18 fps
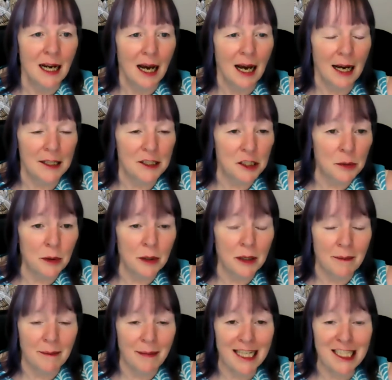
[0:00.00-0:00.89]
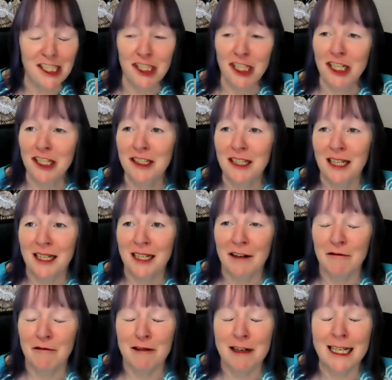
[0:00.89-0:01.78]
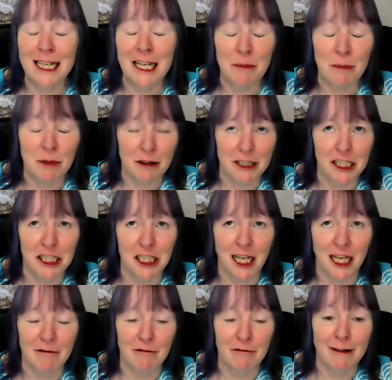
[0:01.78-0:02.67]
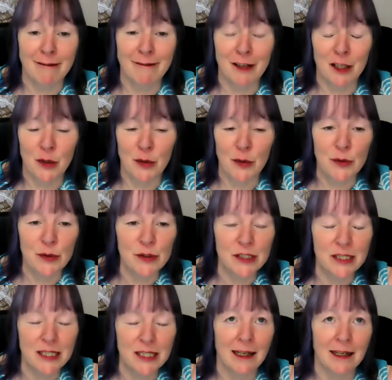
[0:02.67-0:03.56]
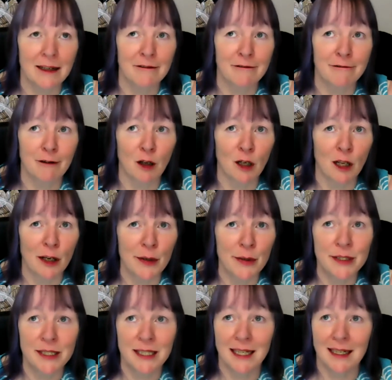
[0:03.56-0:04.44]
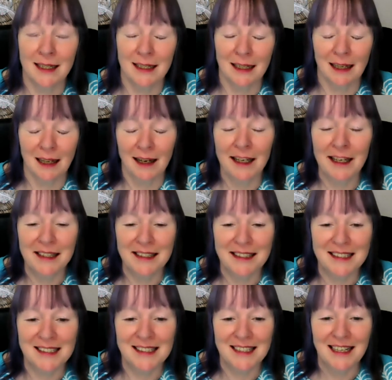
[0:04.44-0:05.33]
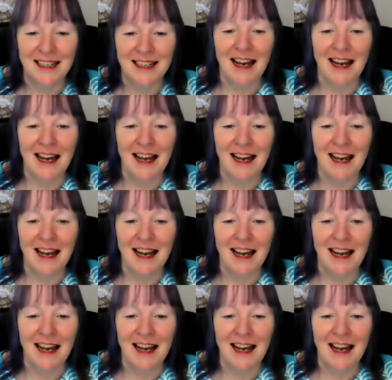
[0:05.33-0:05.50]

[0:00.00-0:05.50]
I do want to mention that I really appreciate reviews and follows and likes